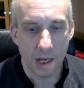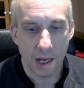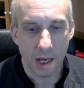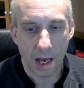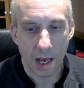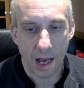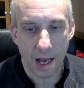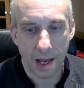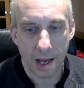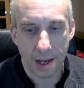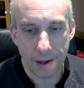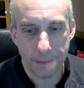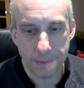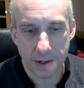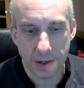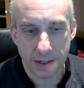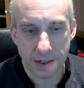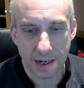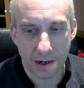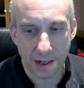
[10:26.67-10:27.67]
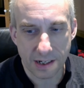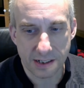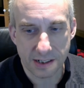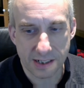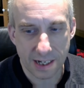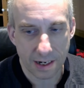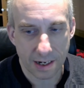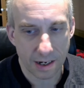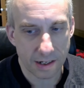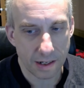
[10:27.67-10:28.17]
Now, like I
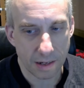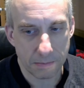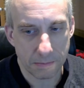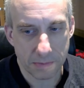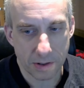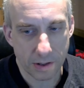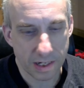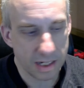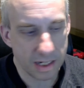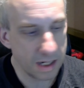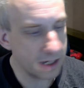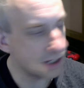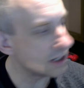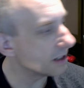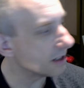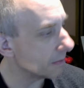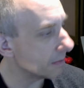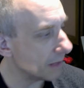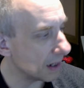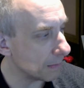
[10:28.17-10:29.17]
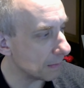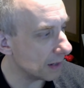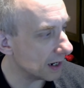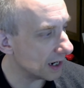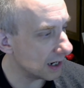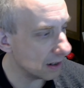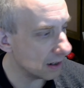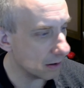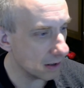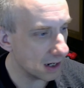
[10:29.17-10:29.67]
said, I'm not in this to make
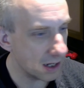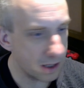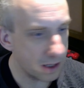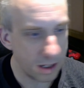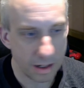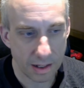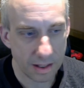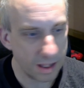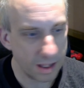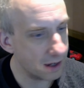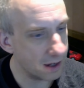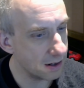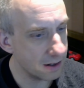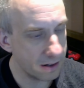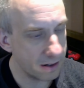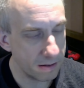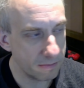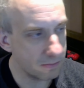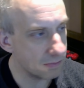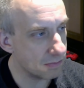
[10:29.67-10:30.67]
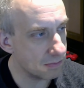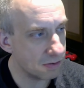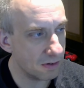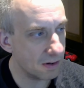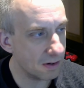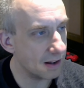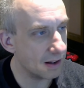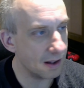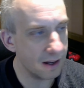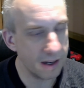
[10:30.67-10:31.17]
money or anything like that,
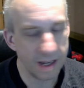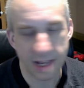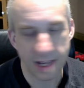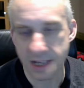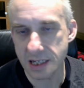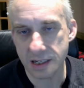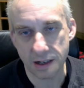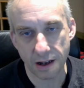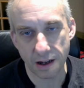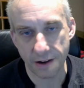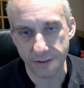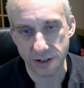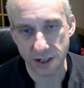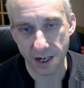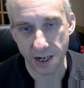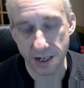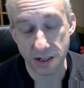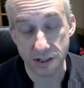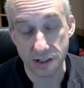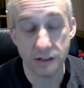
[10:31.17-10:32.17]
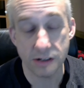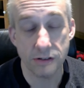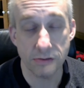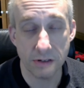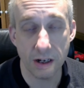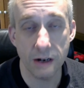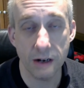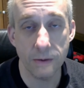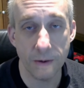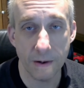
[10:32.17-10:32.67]
unless life changes, and you'll
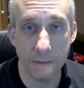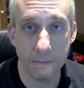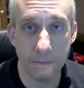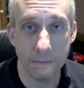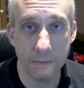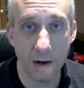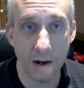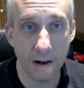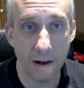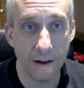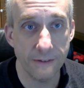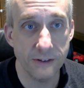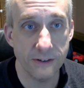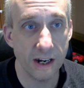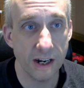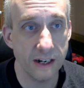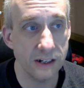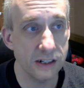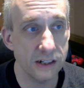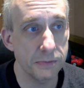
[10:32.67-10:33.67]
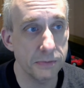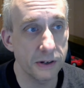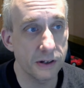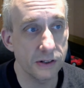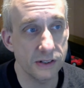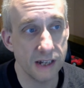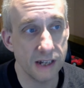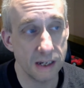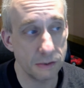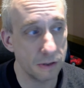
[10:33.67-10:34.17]
know when my life changes,
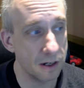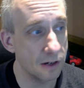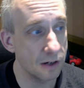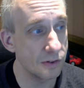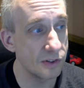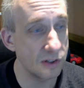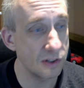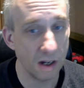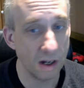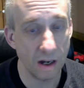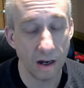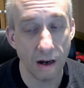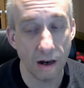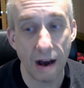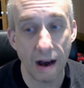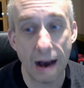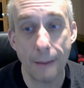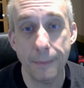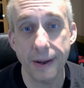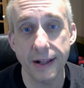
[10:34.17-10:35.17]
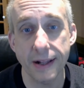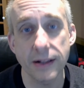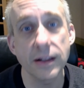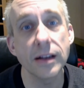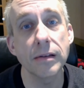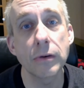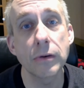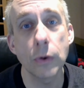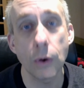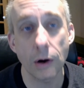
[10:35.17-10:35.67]
because that's when I'll start upping
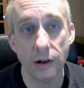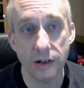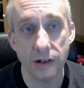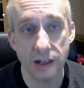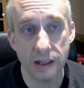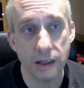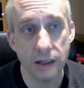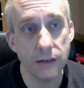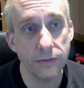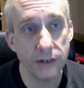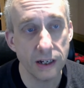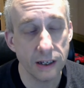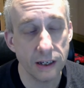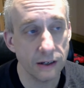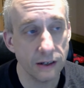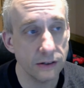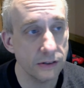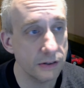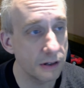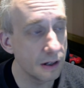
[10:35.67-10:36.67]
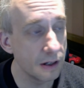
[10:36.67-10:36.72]
the quality of the videos,